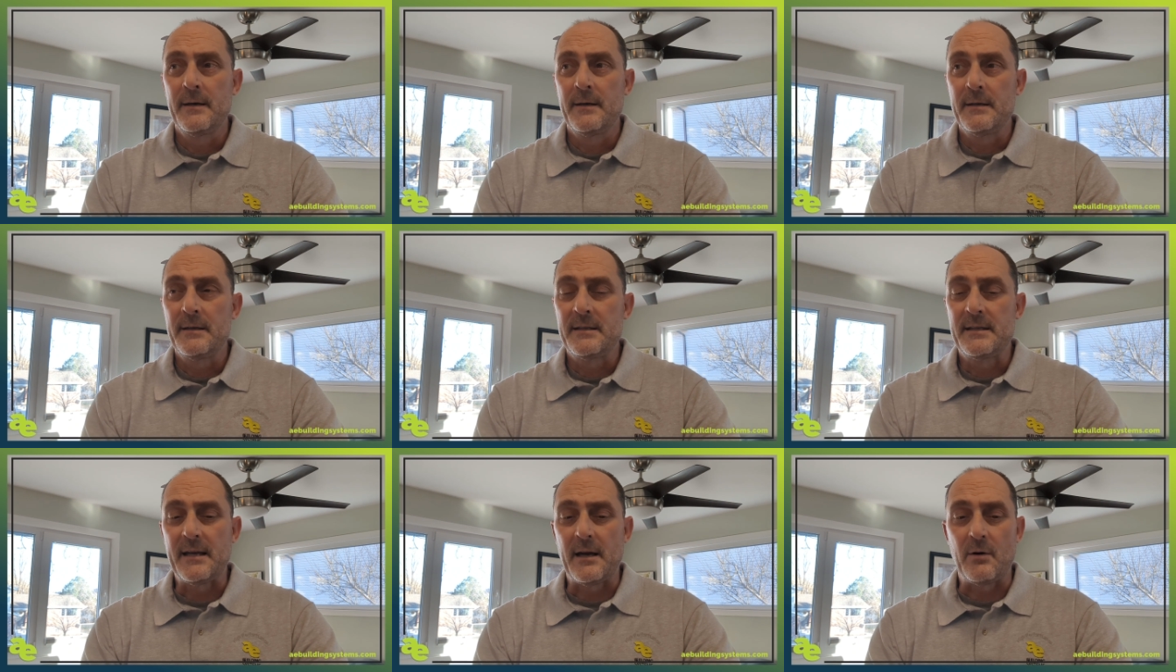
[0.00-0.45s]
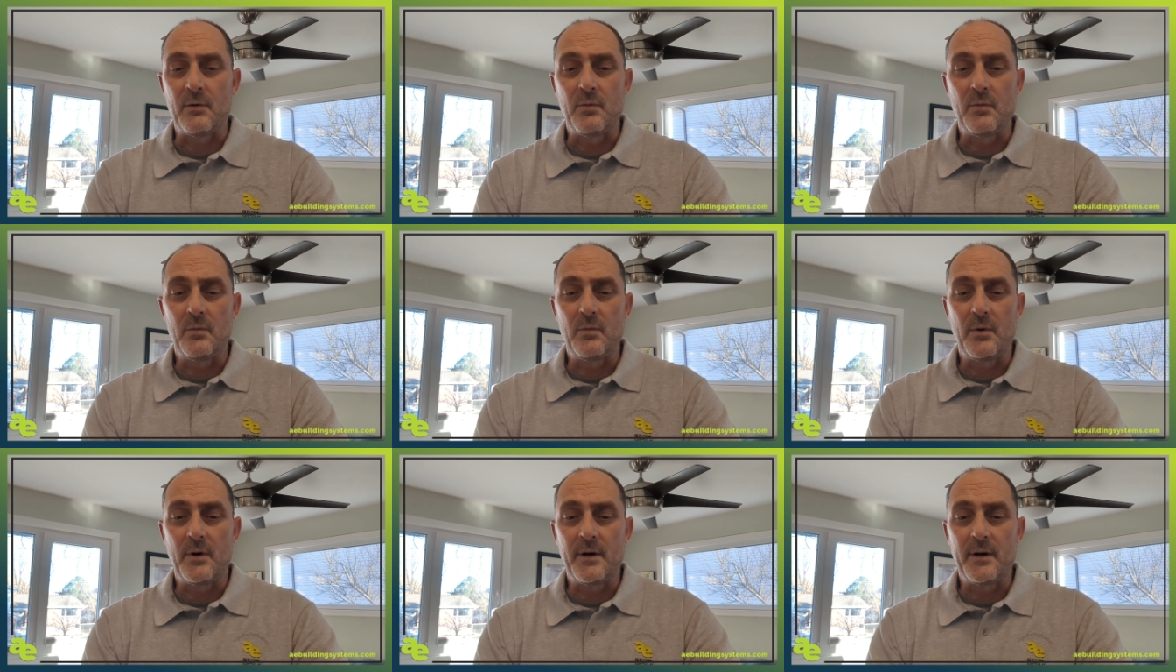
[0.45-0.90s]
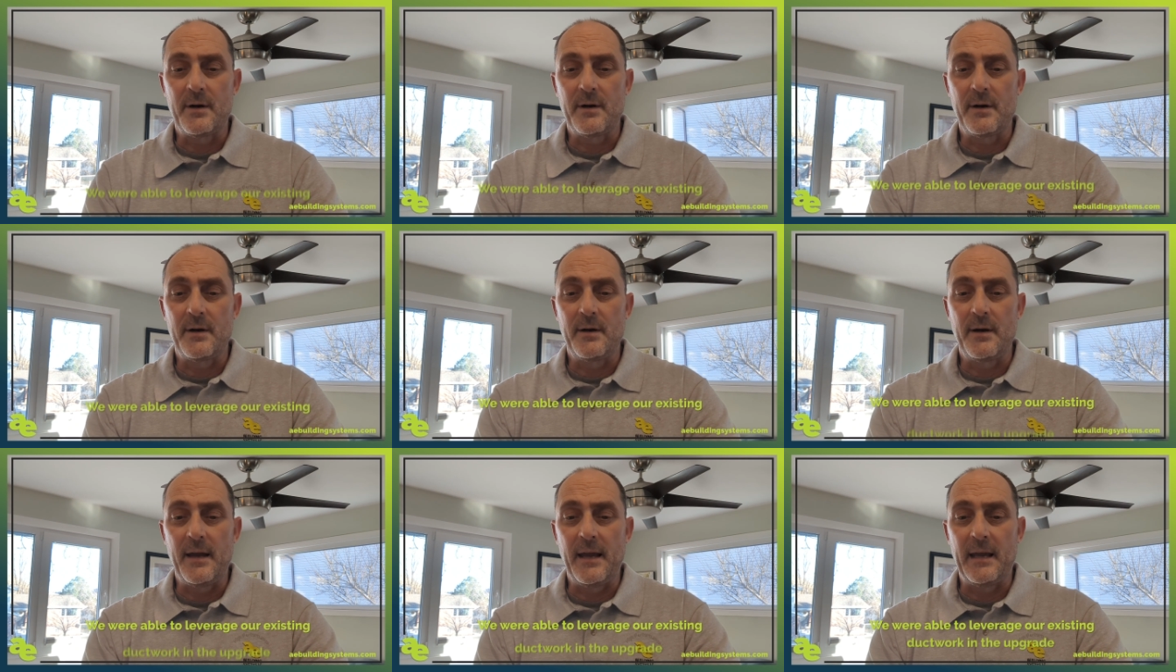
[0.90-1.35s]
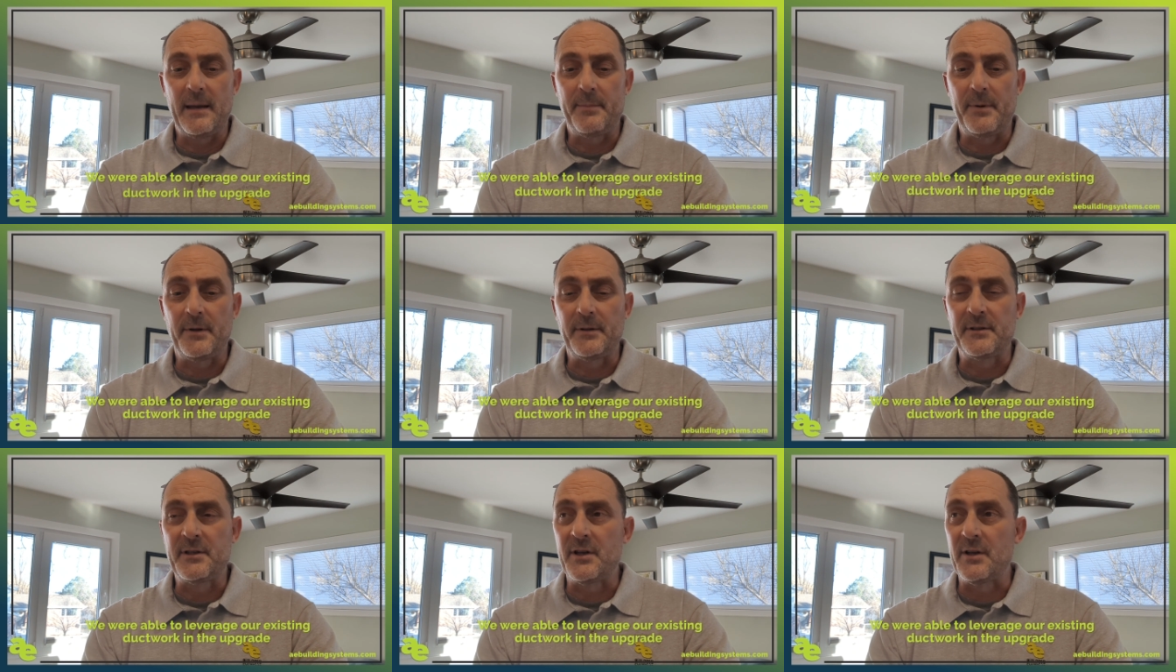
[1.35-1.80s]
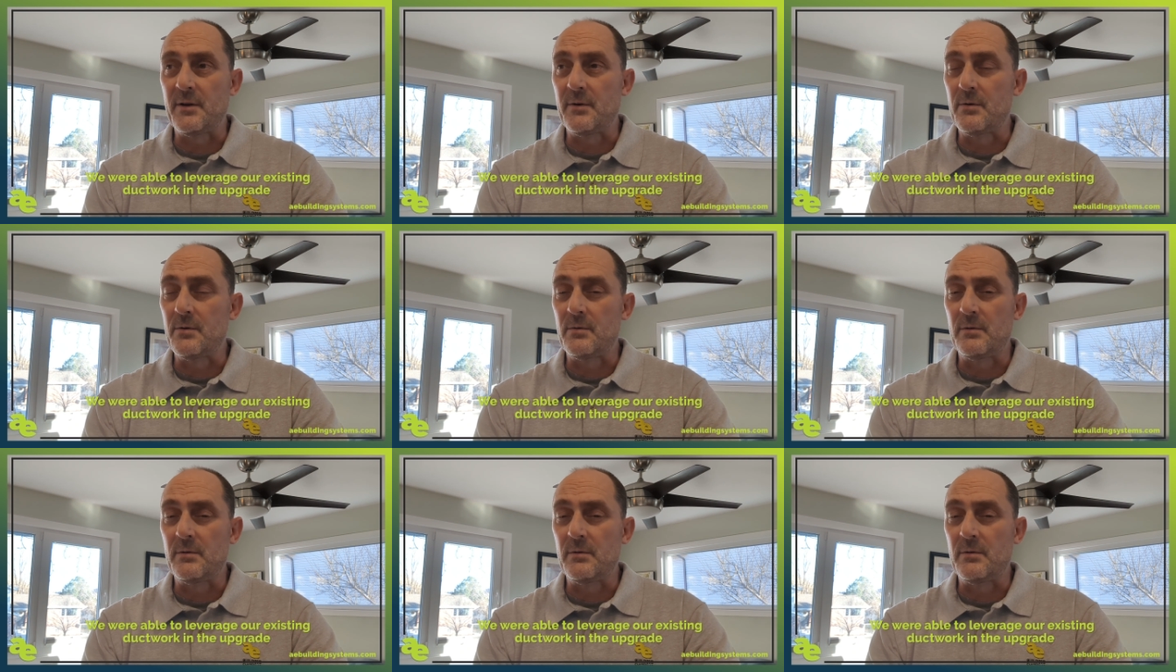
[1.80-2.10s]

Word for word: So we're able to